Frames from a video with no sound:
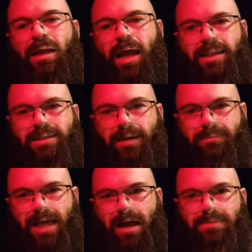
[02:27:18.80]
and
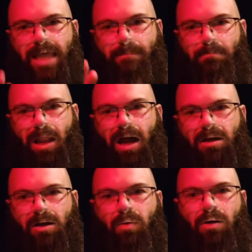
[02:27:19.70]
sometimes that
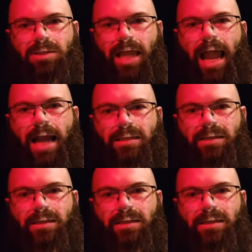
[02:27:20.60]
blocker wants to act